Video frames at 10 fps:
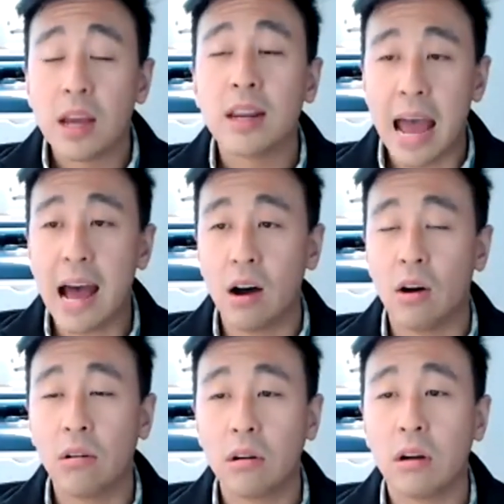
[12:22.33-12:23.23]

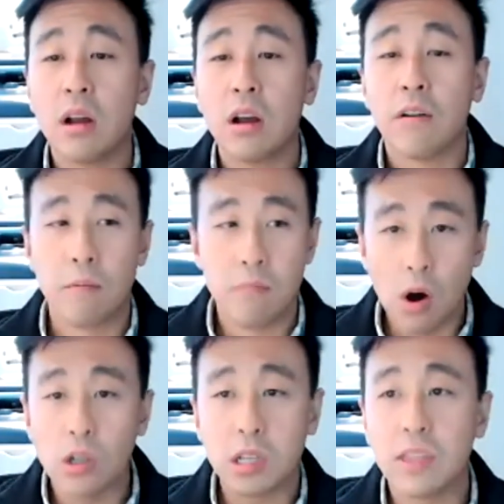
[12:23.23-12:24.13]
Now, for
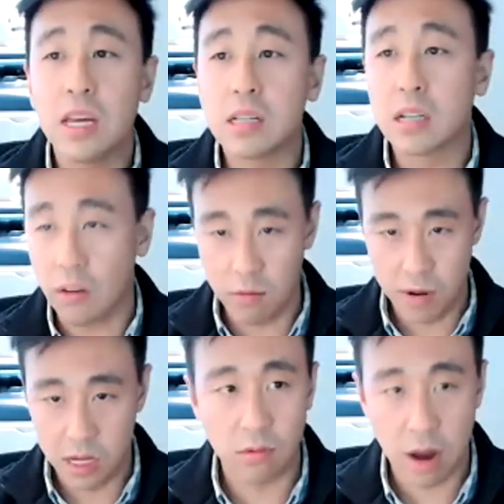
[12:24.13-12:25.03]
most of these
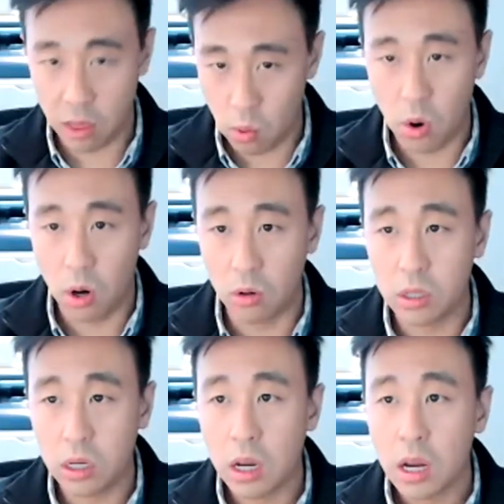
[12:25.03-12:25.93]
governments around the world,
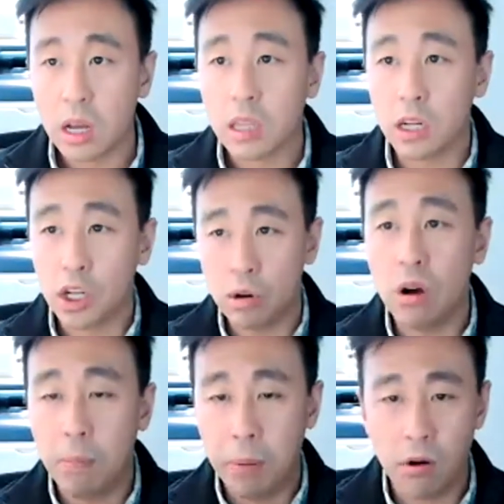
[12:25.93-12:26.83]
the two
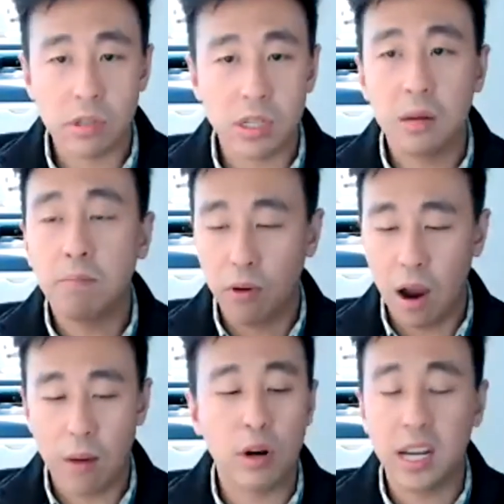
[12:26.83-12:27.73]
opposing
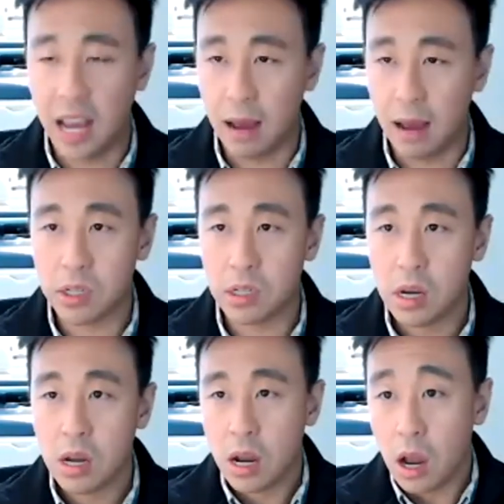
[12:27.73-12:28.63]
primary camps
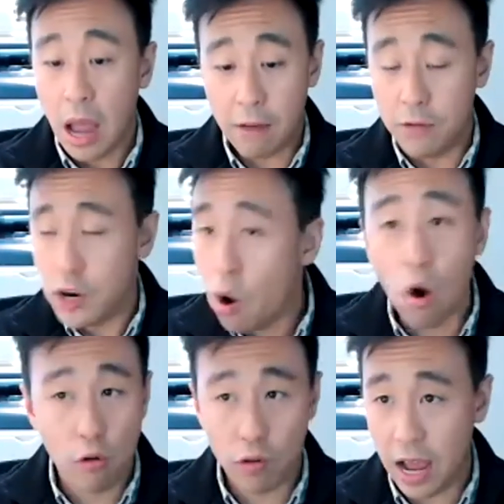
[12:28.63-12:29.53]
have no
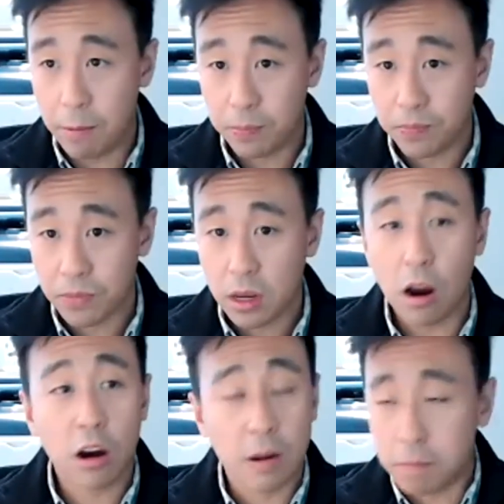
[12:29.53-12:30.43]
overlap,
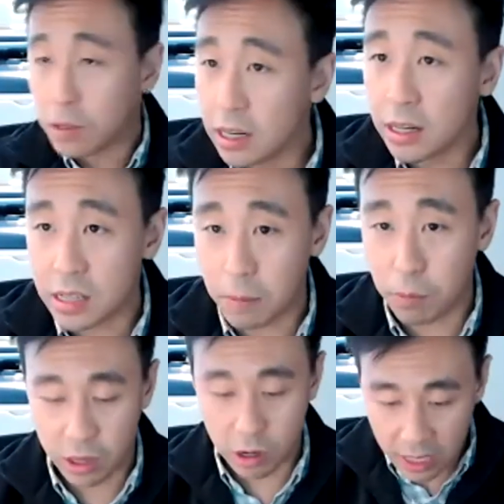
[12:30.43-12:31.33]
are completely
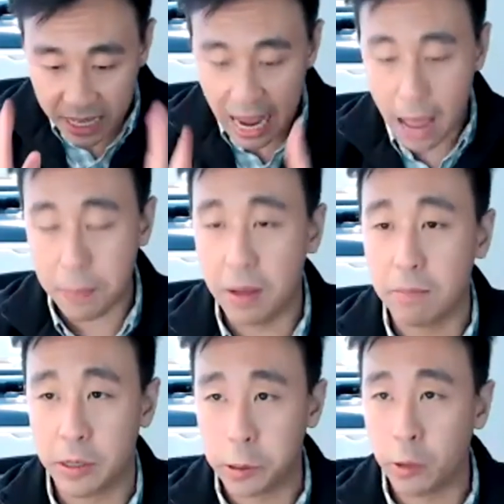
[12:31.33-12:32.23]
separate. There's a gap in
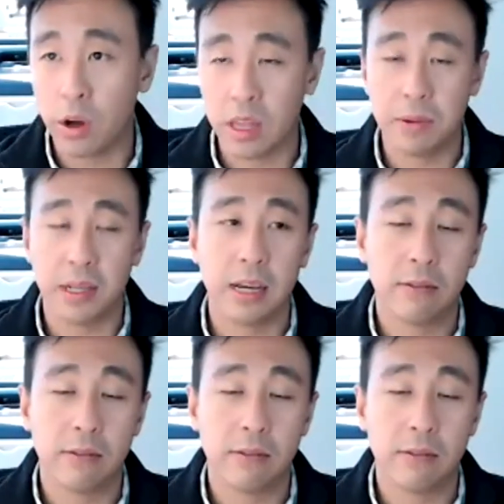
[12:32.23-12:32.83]
between what they believe.